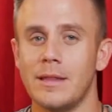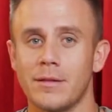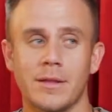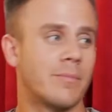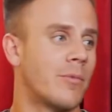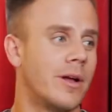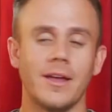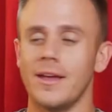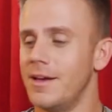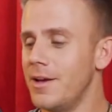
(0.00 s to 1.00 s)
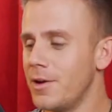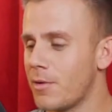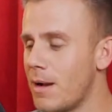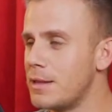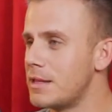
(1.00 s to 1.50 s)
are some really
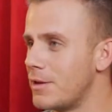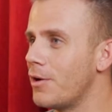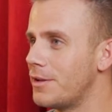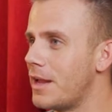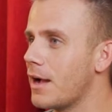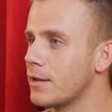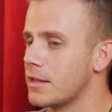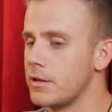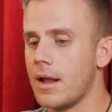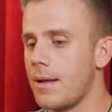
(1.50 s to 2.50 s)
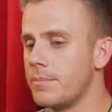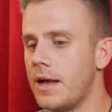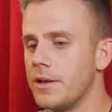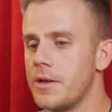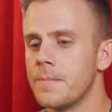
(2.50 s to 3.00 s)
crazy gold nuggets, dude. I'm
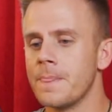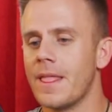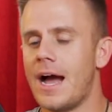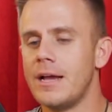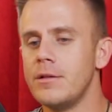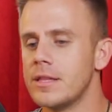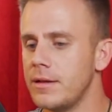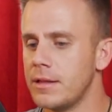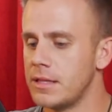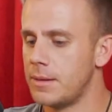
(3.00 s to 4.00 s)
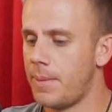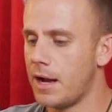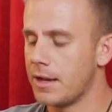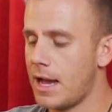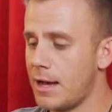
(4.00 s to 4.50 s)
telling you, I used to listen to
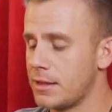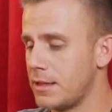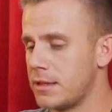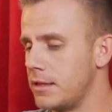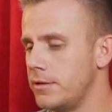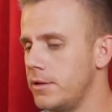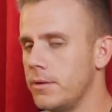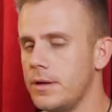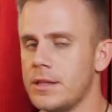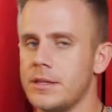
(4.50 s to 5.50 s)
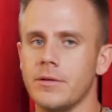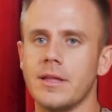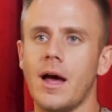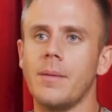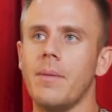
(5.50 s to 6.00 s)
podcasts. I still do listen to a
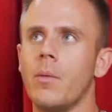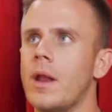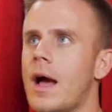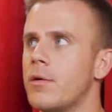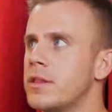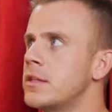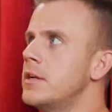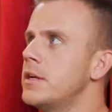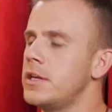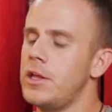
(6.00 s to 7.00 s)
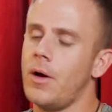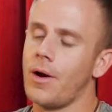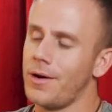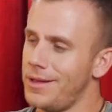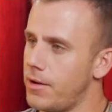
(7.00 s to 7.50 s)
ton. But when I was,
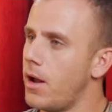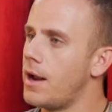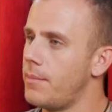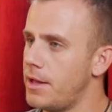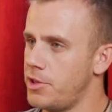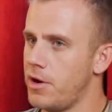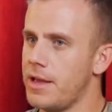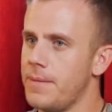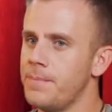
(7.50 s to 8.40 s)
earlier on in my journey,